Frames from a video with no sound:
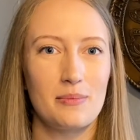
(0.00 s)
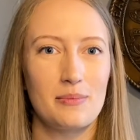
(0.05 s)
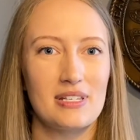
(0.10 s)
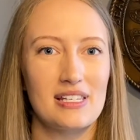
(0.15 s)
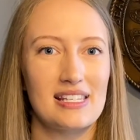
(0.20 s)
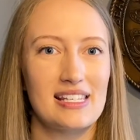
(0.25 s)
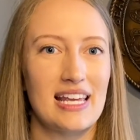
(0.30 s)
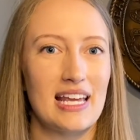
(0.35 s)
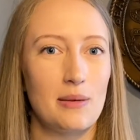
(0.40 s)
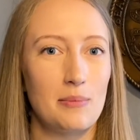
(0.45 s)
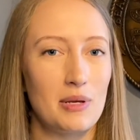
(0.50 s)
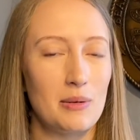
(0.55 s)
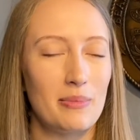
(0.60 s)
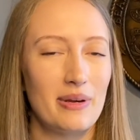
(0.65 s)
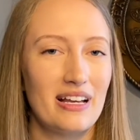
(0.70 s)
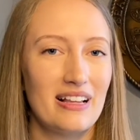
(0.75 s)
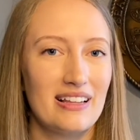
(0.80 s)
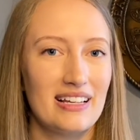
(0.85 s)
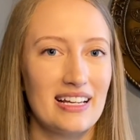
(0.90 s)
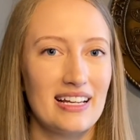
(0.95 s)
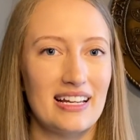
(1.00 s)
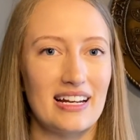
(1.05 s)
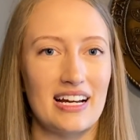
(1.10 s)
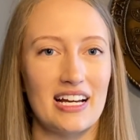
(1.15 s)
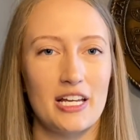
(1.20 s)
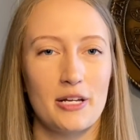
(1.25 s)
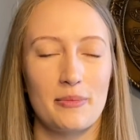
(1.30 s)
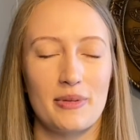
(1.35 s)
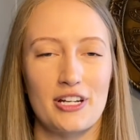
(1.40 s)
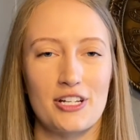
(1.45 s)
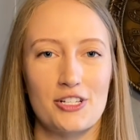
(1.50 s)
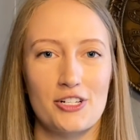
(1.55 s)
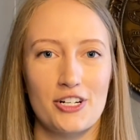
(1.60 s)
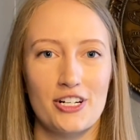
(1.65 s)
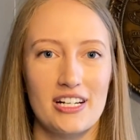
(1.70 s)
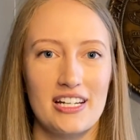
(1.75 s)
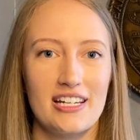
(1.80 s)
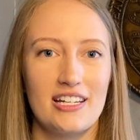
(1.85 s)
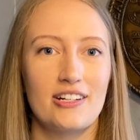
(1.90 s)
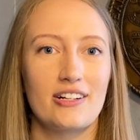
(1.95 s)
is Amy Bailey and I am an
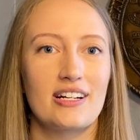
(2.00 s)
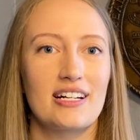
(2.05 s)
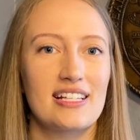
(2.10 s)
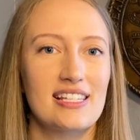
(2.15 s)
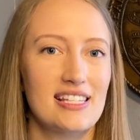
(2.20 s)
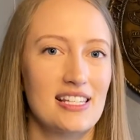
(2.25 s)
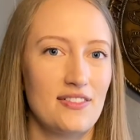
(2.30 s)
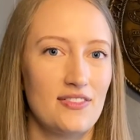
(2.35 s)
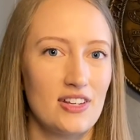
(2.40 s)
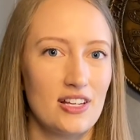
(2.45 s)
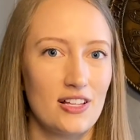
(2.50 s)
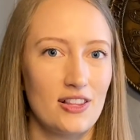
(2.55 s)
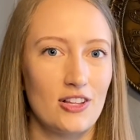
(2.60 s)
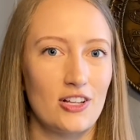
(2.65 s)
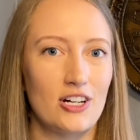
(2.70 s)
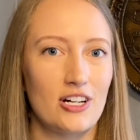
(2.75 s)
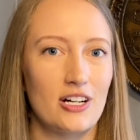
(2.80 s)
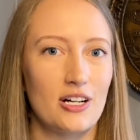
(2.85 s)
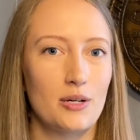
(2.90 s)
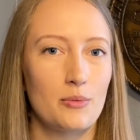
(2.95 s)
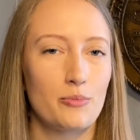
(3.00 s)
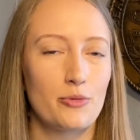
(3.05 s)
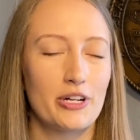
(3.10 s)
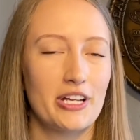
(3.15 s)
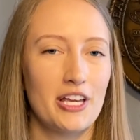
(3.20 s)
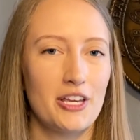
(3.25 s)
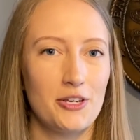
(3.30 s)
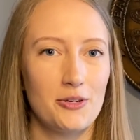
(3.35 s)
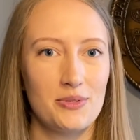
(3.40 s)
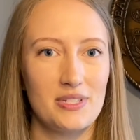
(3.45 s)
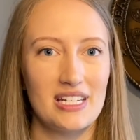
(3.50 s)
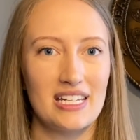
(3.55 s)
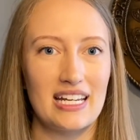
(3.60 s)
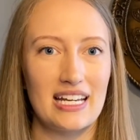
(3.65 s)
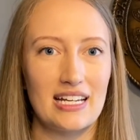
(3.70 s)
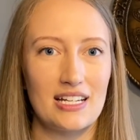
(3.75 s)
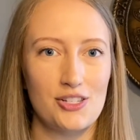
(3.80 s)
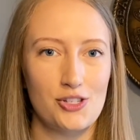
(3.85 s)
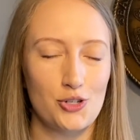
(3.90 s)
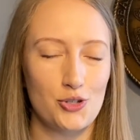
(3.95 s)
attorney here at Sivia Law, bringing you
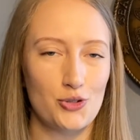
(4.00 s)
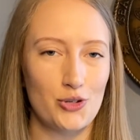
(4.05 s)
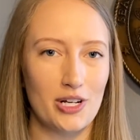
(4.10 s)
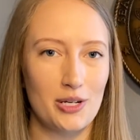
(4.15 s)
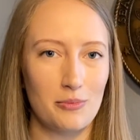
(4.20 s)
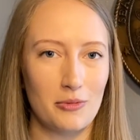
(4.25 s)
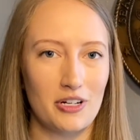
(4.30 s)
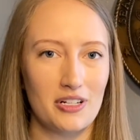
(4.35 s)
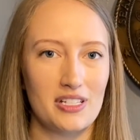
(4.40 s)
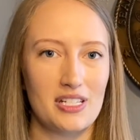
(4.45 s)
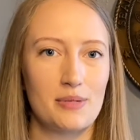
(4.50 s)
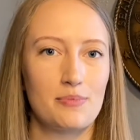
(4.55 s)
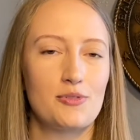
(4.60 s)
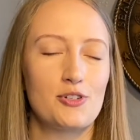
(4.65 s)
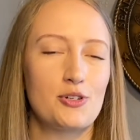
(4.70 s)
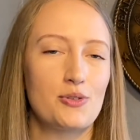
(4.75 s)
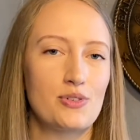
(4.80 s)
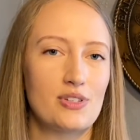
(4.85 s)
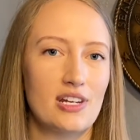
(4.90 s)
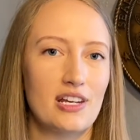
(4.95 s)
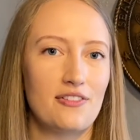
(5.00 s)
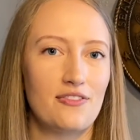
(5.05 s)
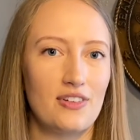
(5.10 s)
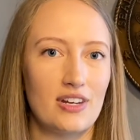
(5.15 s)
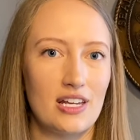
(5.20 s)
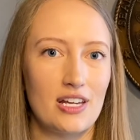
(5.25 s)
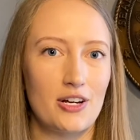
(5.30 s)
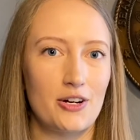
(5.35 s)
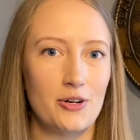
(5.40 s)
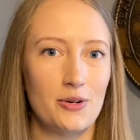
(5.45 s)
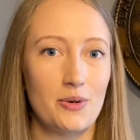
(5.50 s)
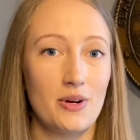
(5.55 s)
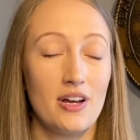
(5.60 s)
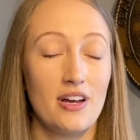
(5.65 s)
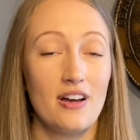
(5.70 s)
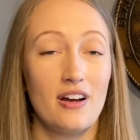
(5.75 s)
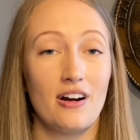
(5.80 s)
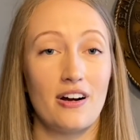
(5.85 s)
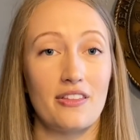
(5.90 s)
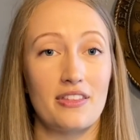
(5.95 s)
today's Trademark Tip Tuesday video
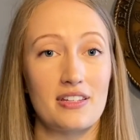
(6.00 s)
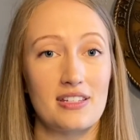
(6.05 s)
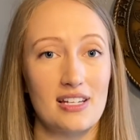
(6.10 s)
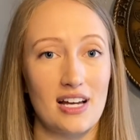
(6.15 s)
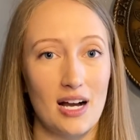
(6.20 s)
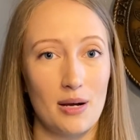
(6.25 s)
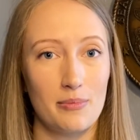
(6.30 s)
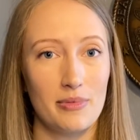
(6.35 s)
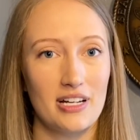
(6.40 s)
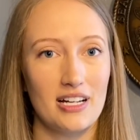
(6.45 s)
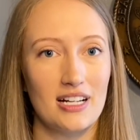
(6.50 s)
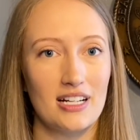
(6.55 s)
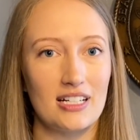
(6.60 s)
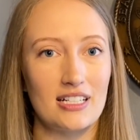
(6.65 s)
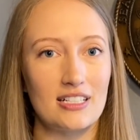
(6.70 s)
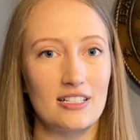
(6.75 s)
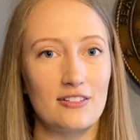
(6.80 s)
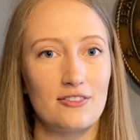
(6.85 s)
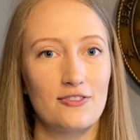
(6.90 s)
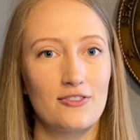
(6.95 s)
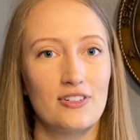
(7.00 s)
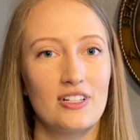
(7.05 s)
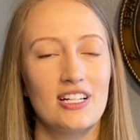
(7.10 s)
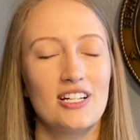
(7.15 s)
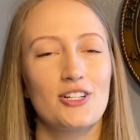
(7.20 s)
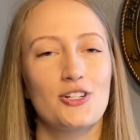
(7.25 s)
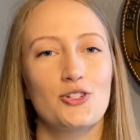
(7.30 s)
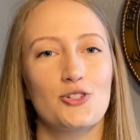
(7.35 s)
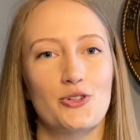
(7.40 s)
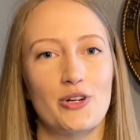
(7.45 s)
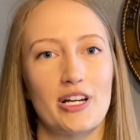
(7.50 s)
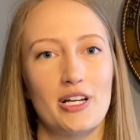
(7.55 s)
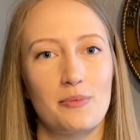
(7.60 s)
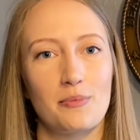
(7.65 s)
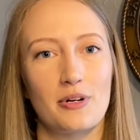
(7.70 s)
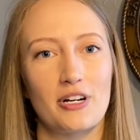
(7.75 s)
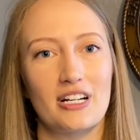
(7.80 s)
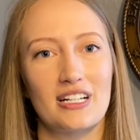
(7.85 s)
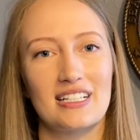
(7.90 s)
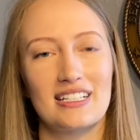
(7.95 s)
on the topic of
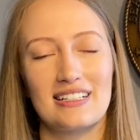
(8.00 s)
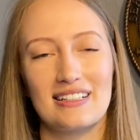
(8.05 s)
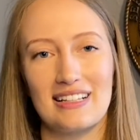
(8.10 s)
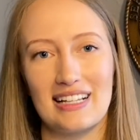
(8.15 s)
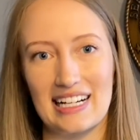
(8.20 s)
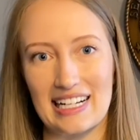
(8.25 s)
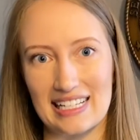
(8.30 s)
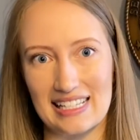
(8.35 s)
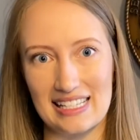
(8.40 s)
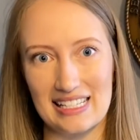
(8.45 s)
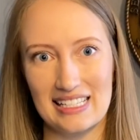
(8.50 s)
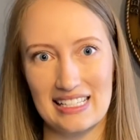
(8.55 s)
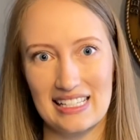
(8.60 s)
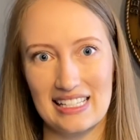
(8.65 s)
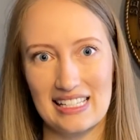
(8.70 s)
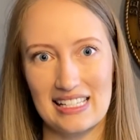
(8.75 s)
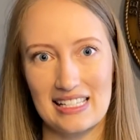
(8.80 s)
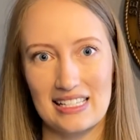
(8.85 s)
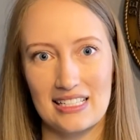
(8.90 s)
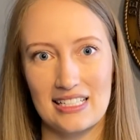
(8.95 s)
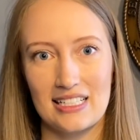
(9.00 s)
trademark classes.